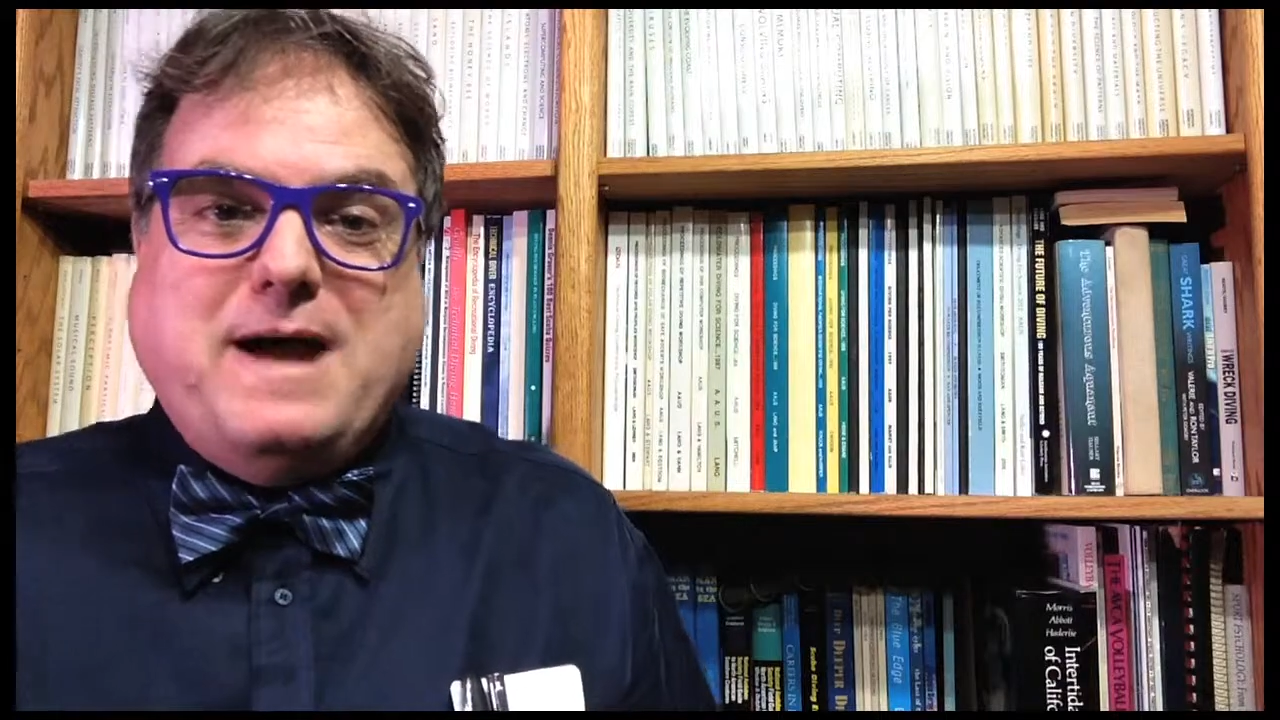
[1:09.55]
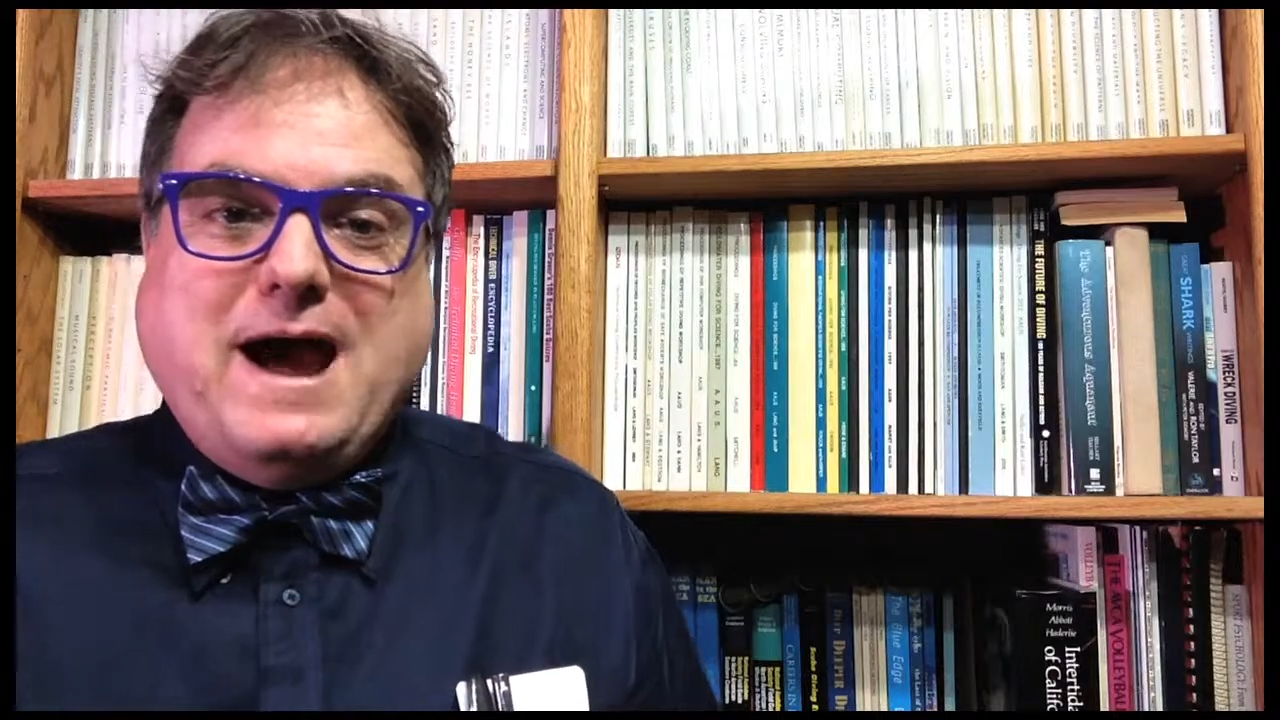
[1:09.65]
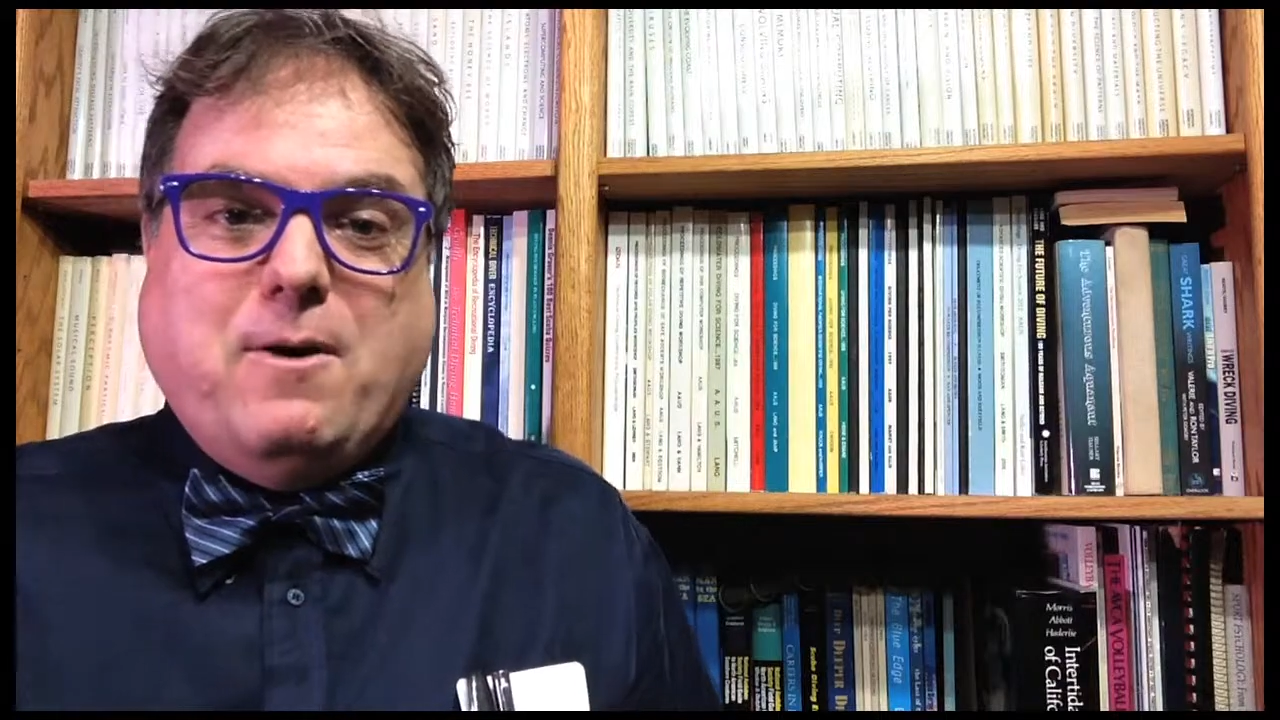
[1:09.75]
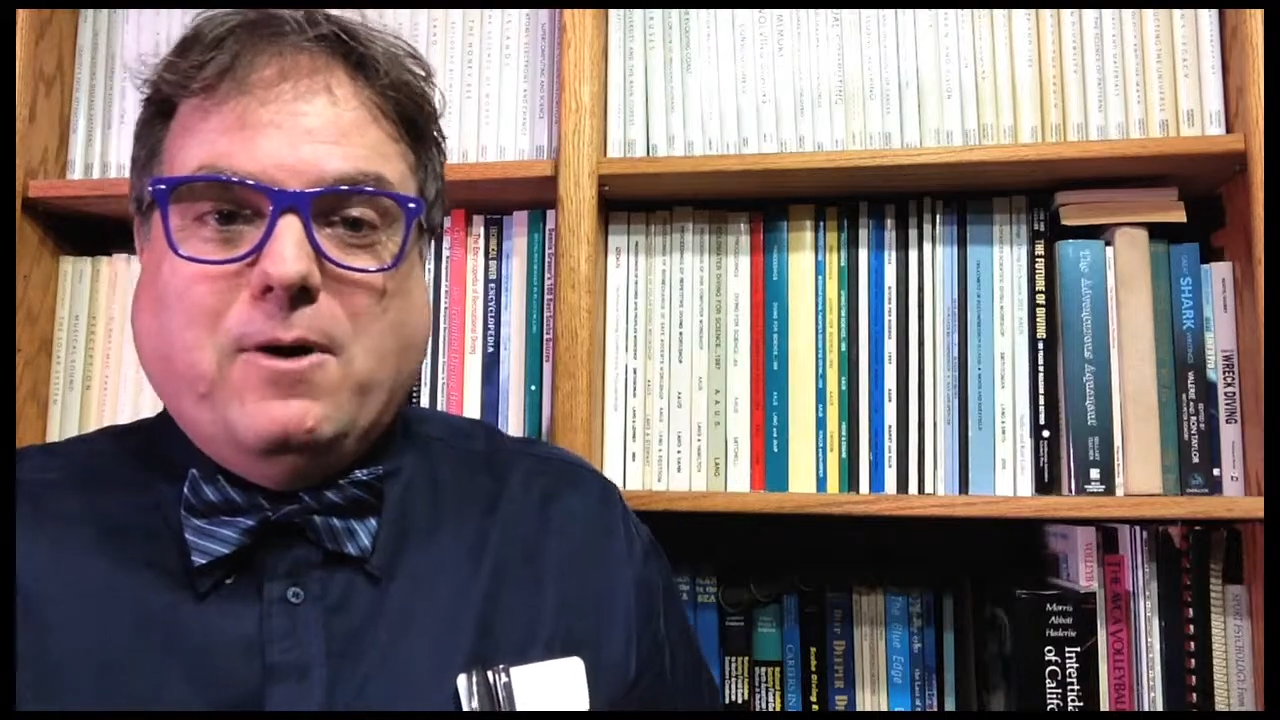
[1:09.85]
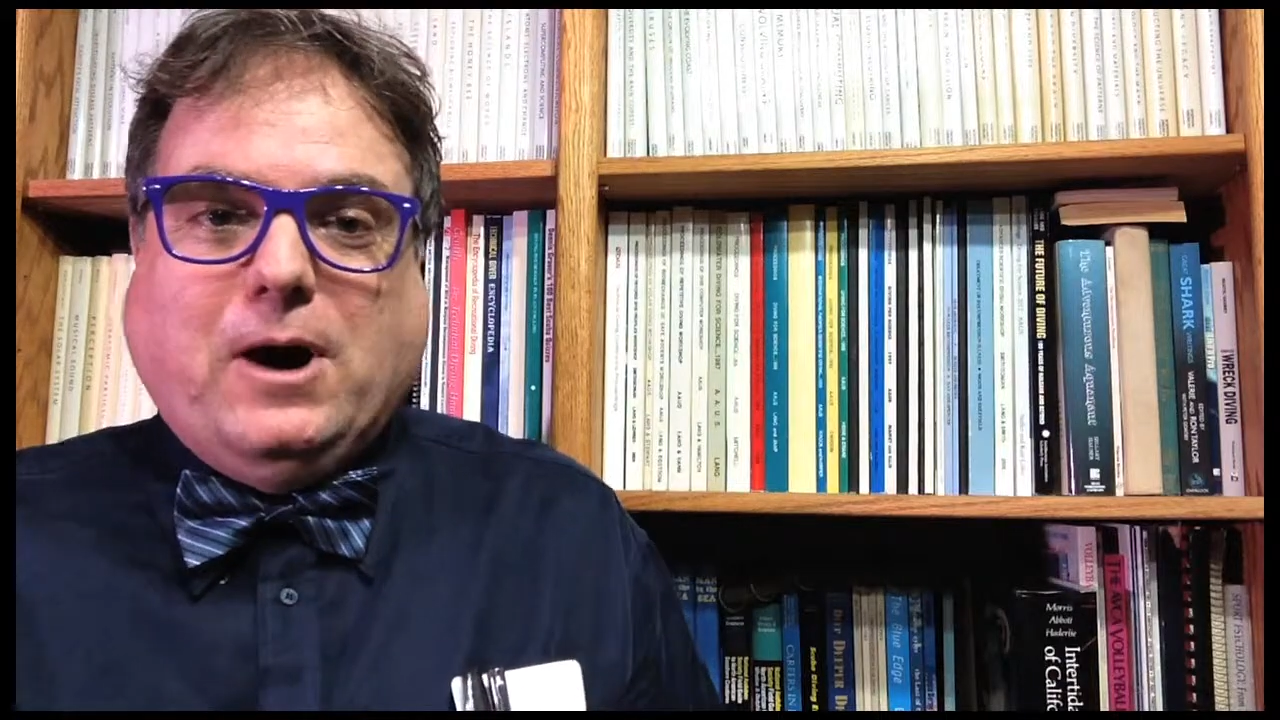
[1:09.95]

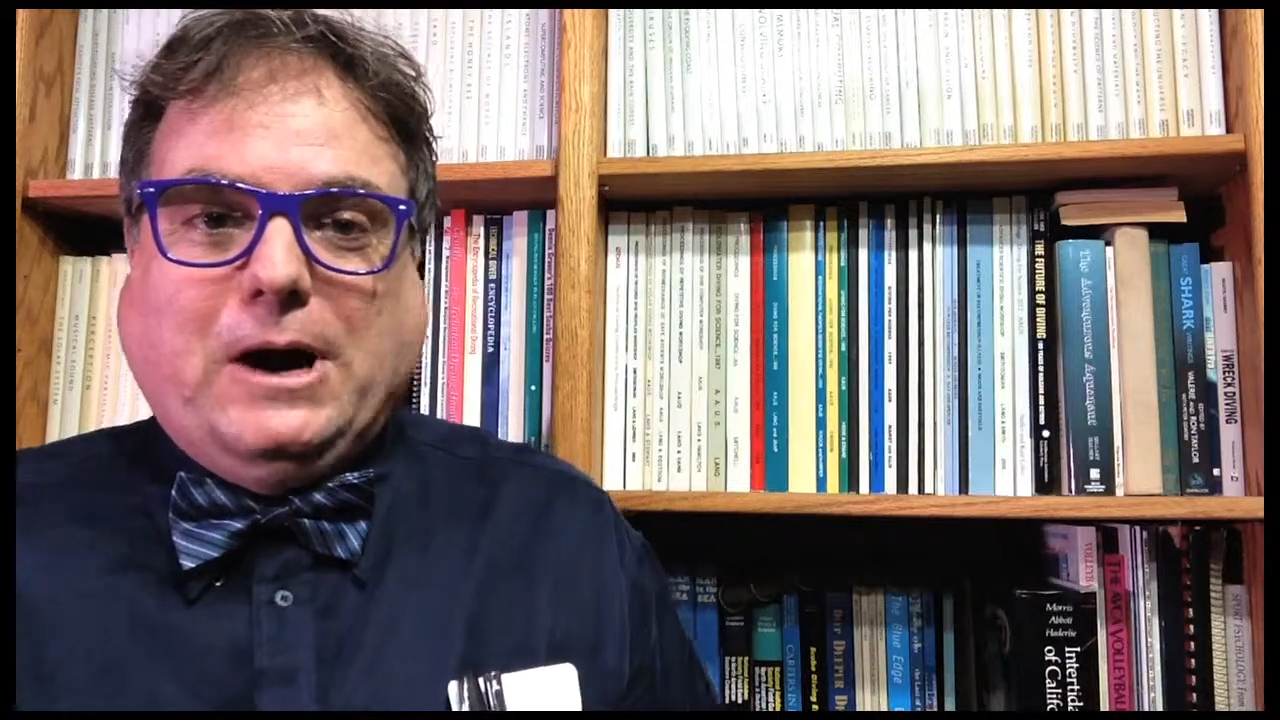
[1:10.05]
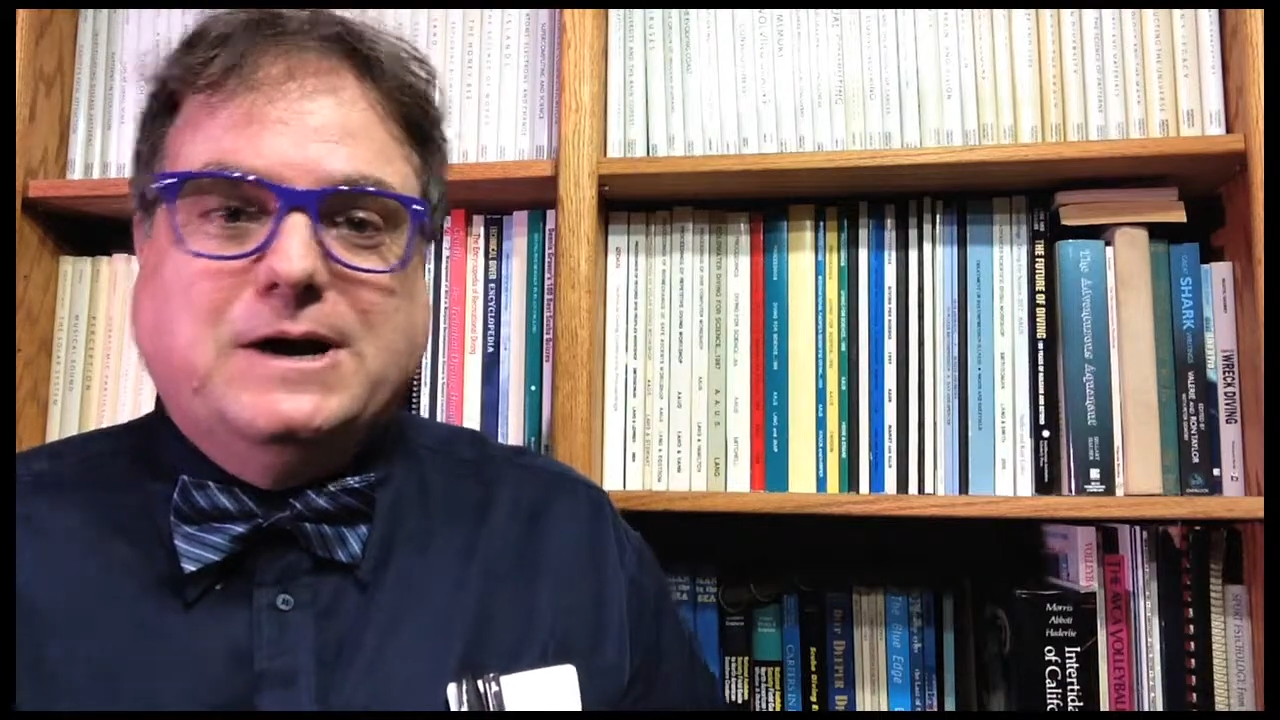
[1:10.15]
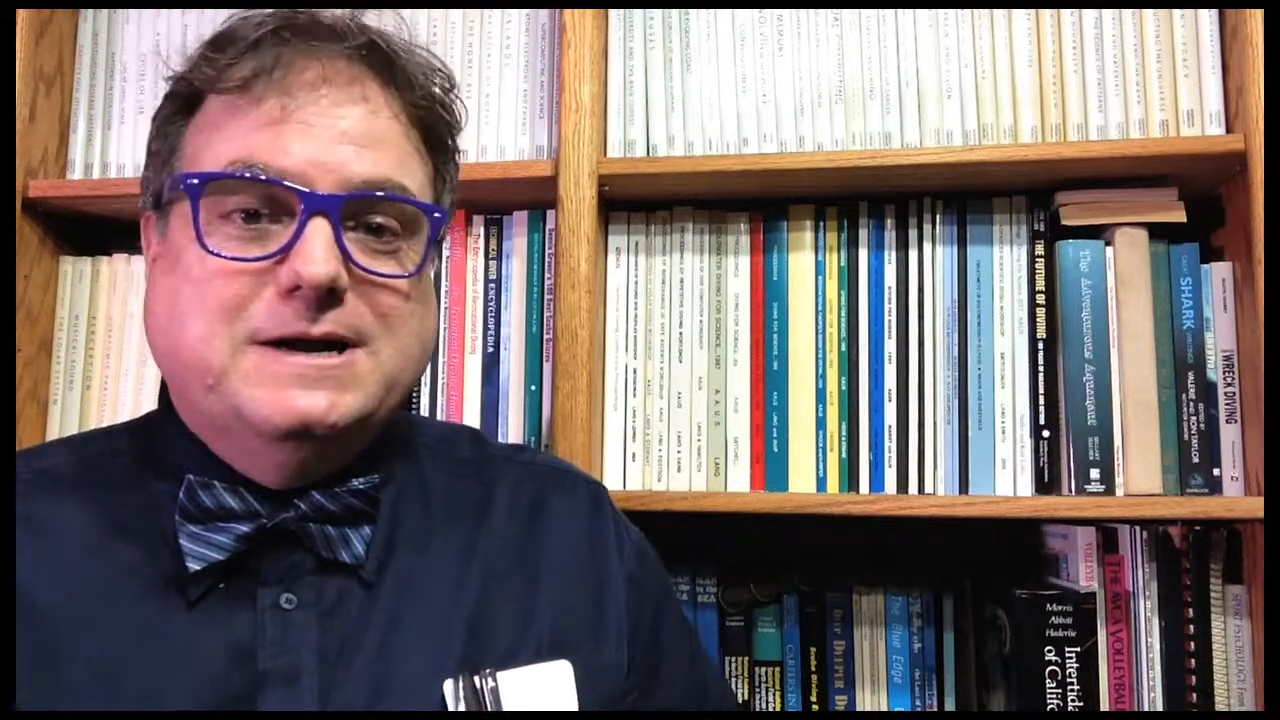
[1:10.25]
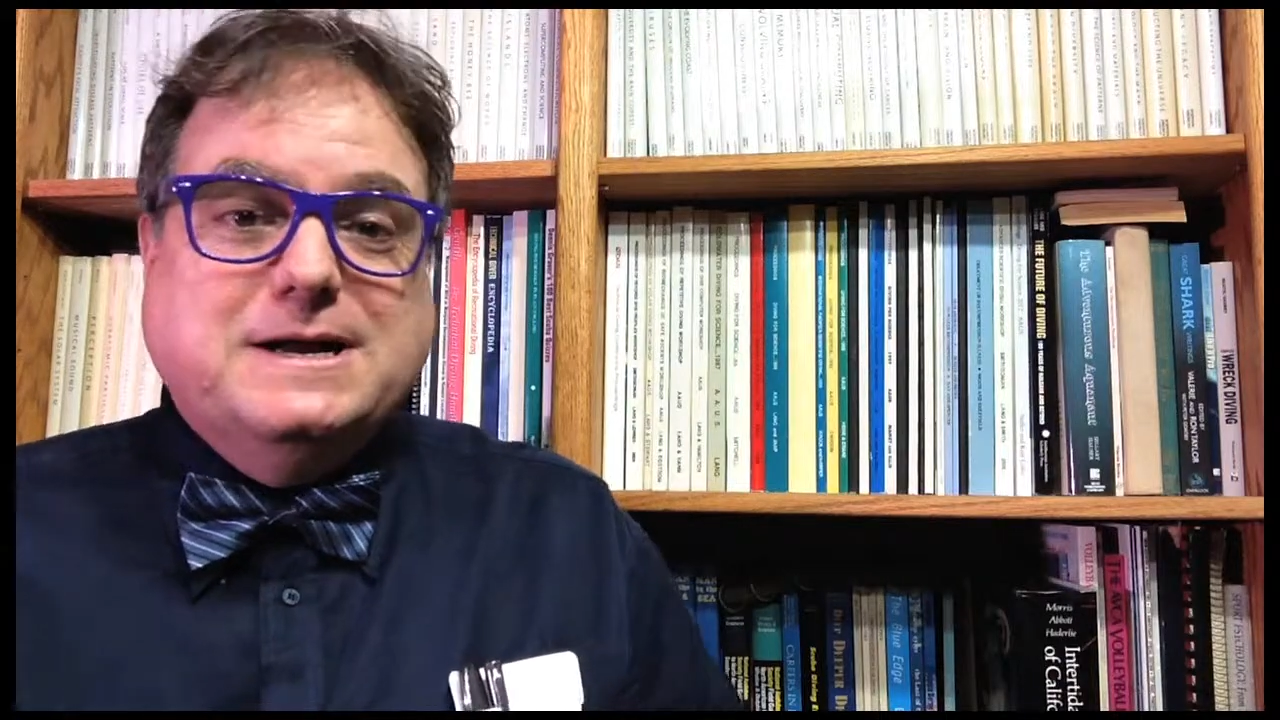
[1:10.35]
power.